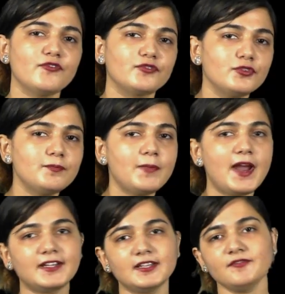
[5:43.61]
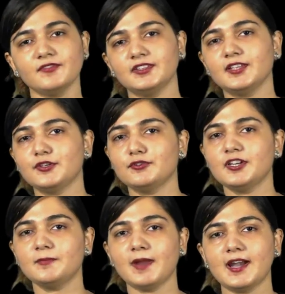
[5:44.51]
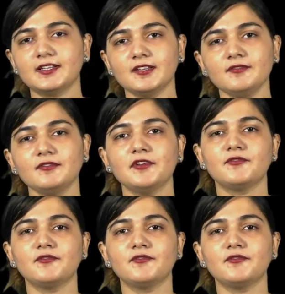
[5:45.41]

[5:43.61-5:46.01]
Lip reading: of group pattern with the unit pattern